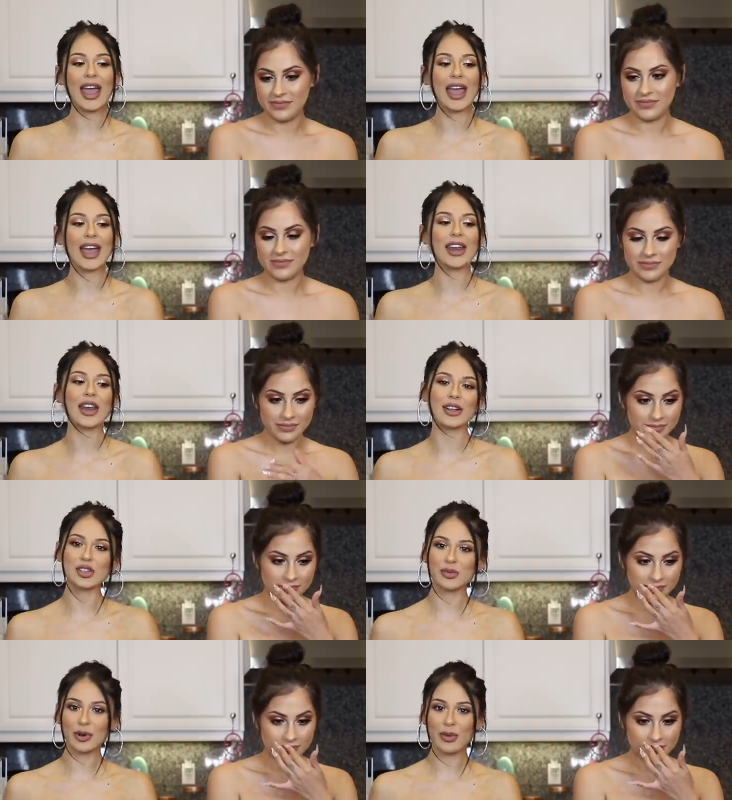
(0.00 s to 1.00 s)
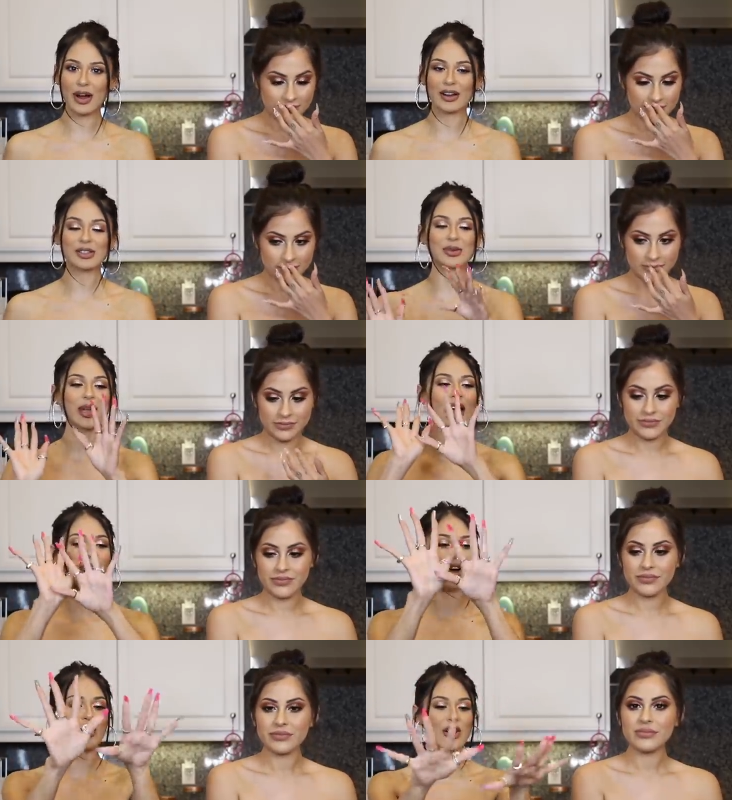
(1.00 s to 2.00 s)
Speaker 1: a nacho mukbang. So we have
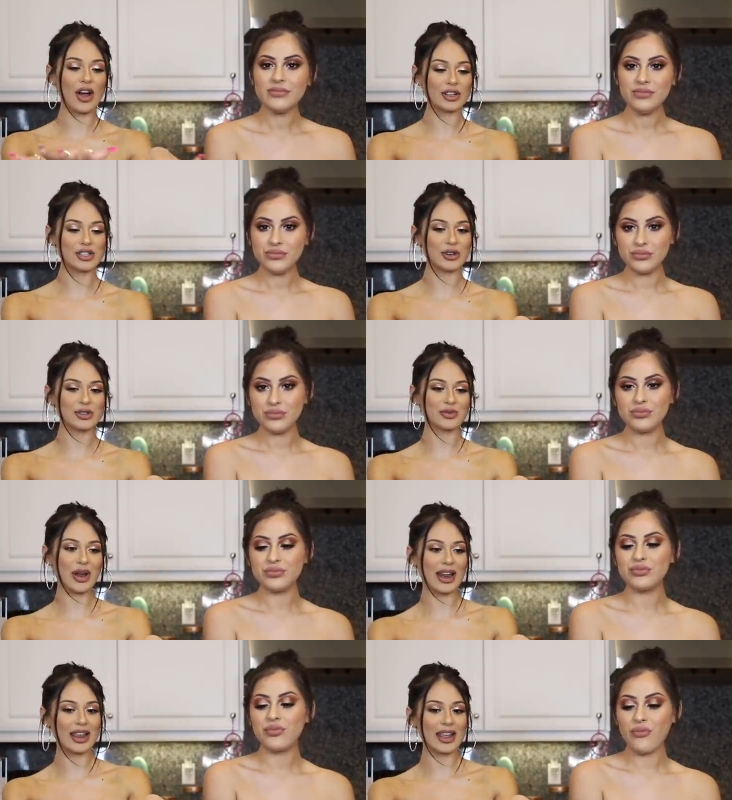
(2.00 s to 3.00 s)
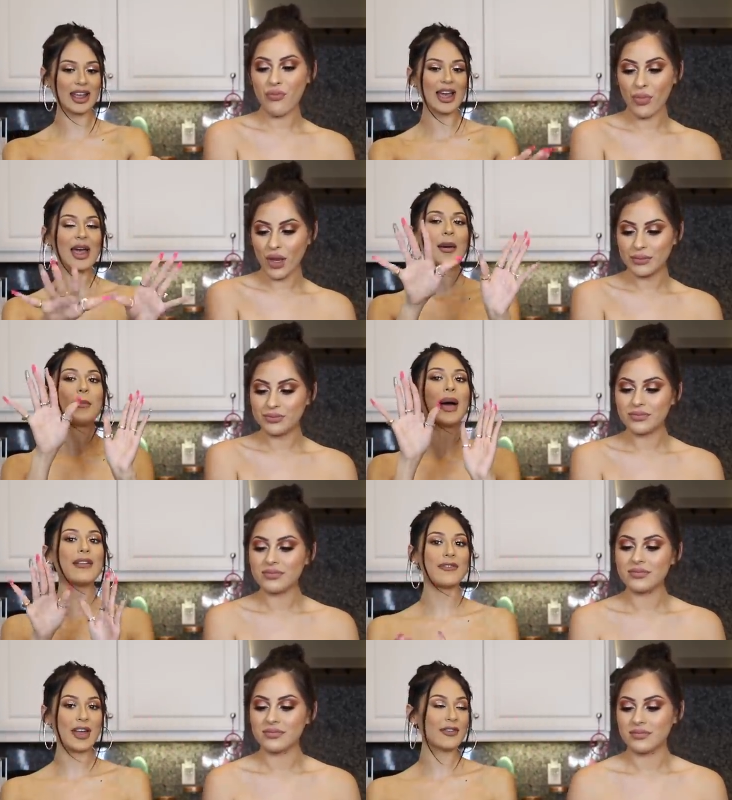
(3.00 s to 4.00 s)
our nachos ready. My
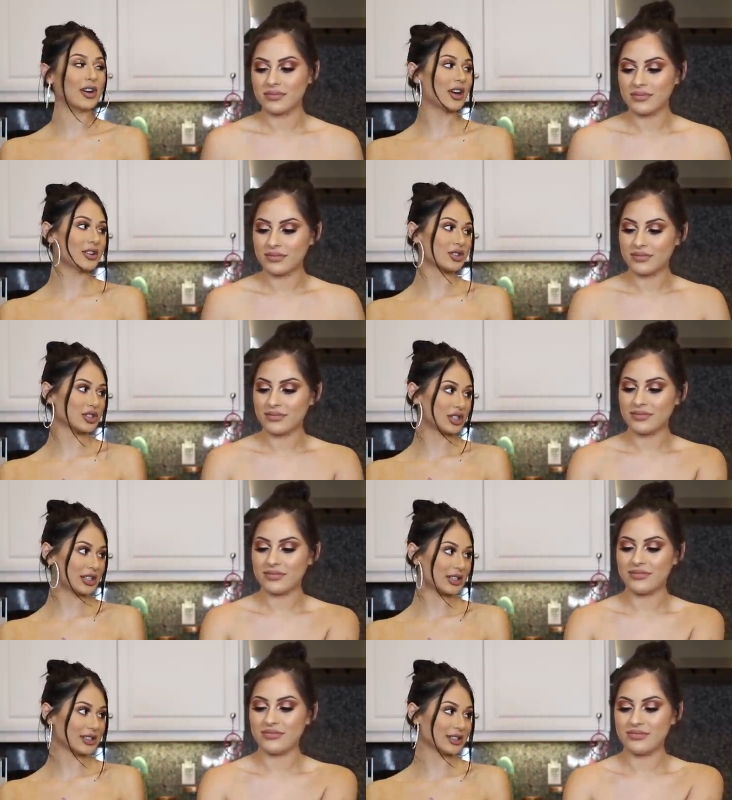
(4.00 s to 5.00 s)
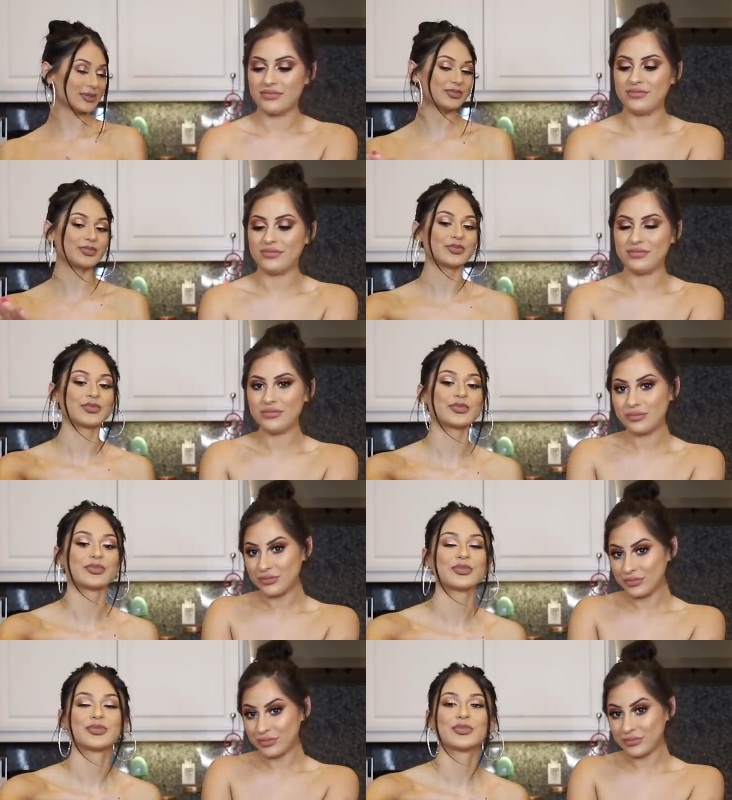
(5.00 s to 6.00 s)
favorite nacho cheese.
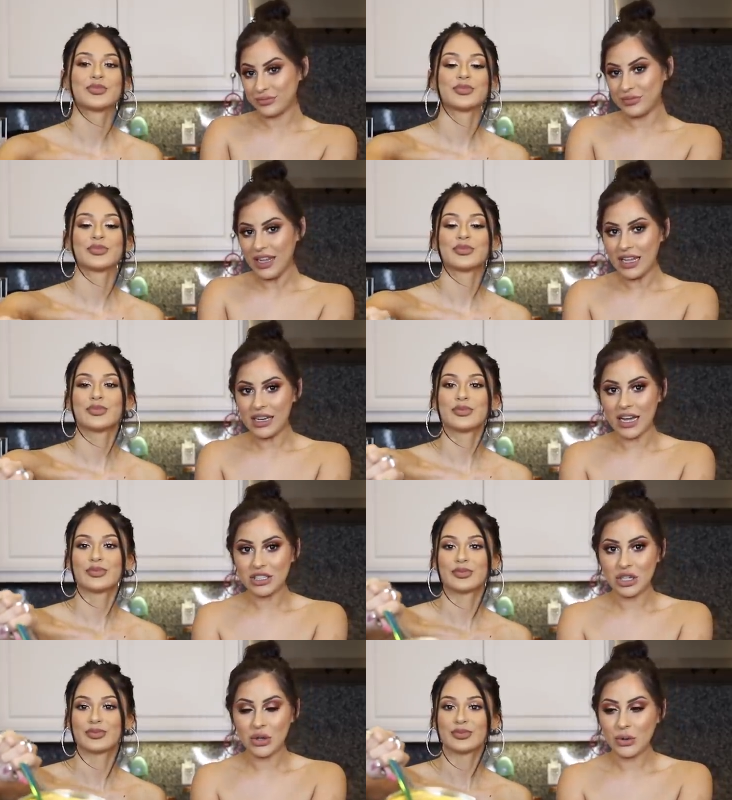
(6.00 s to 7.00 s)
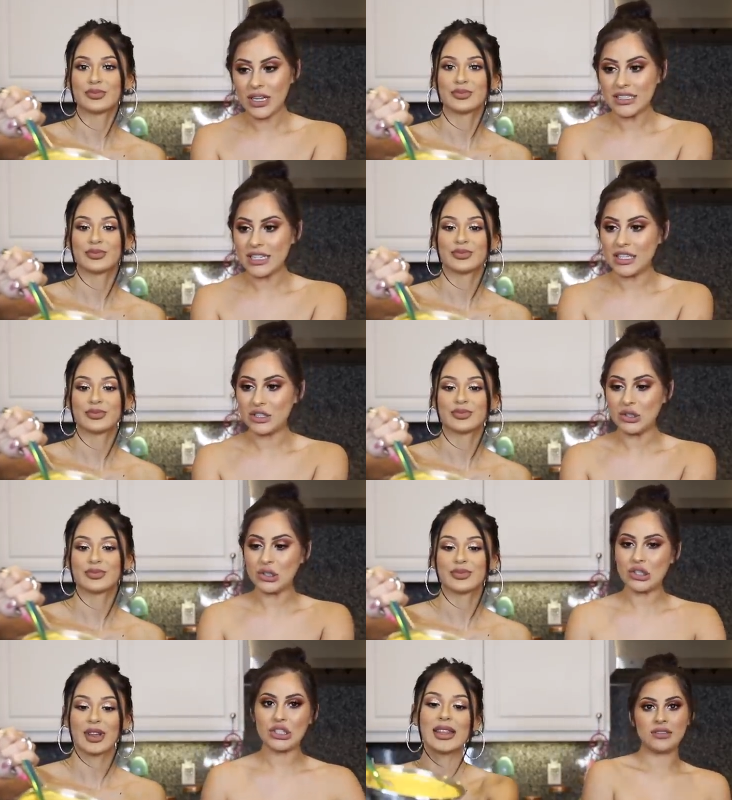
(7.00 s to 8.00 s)
Nacho Essentials.
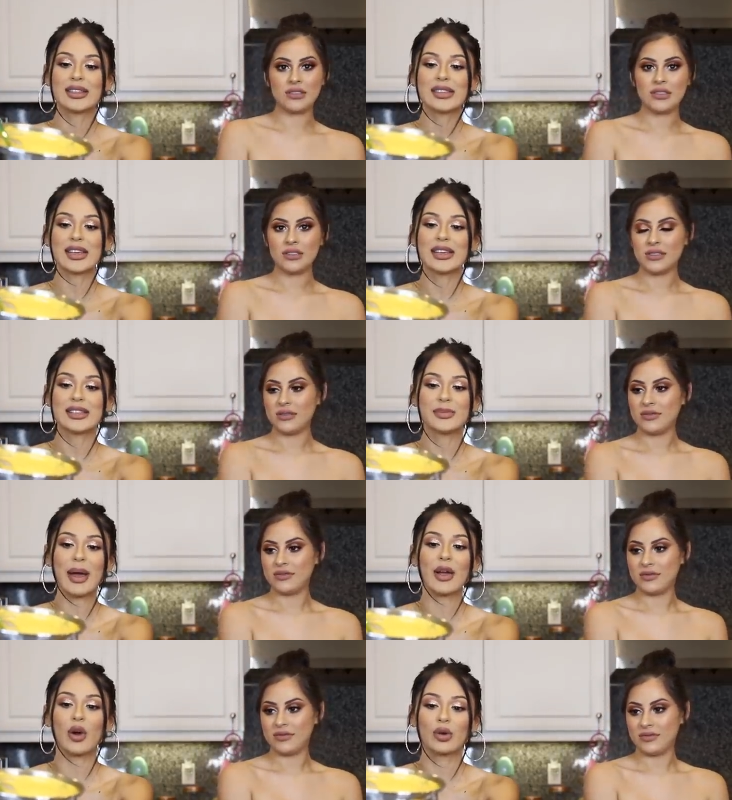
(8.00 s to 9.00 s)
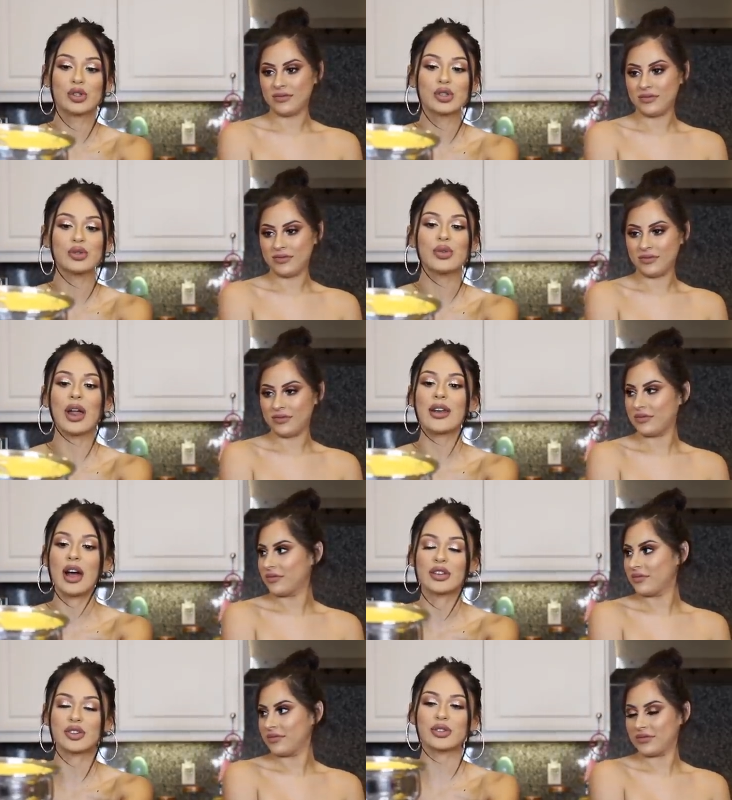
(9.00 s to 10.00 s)
This is my go-to
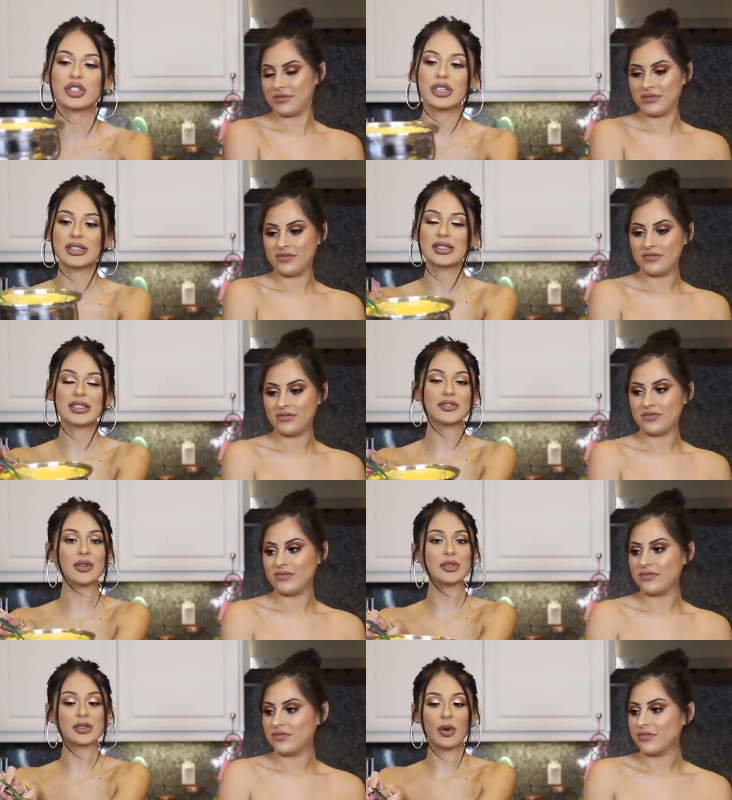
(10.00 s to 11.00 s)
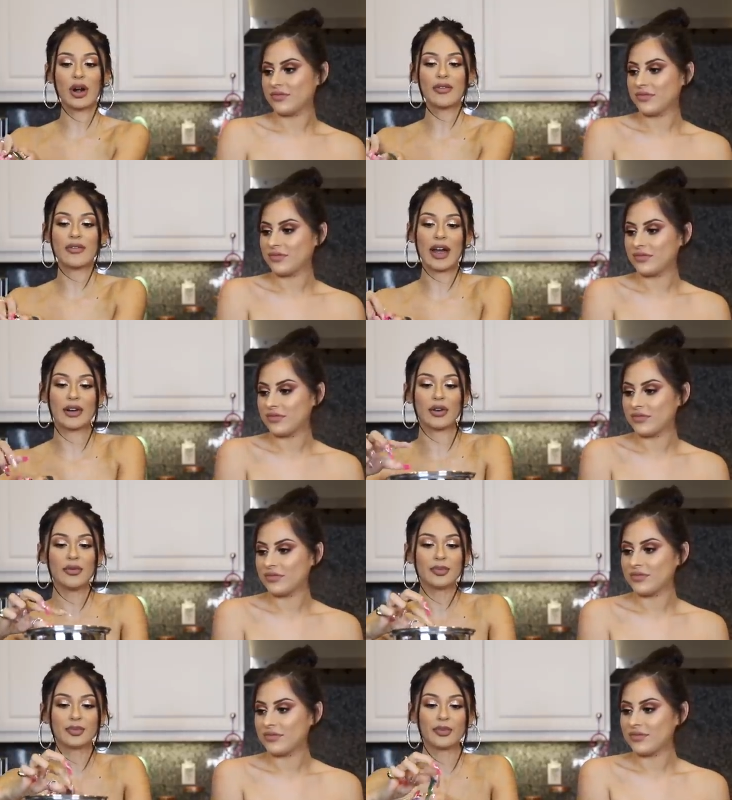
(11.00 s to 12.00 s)
nacho cheese. This is from Smart and
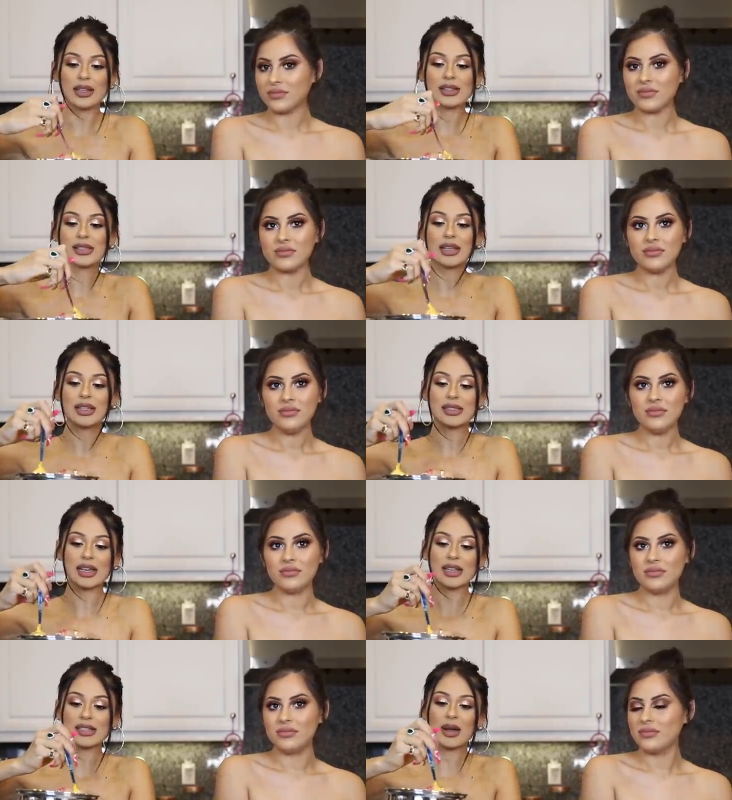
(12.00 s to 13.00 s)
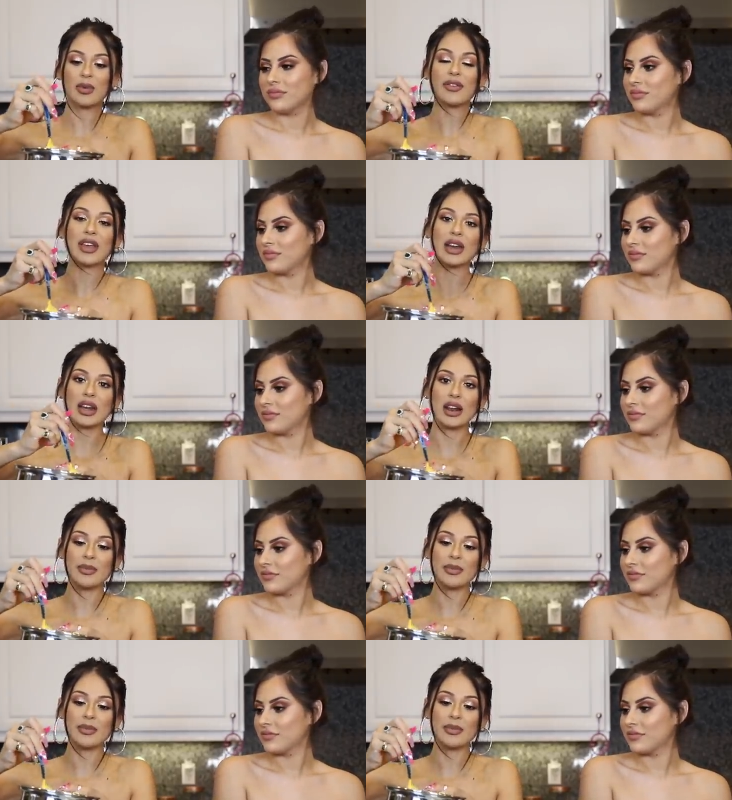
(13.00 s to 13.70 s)
Final. This is like the second time we've heated it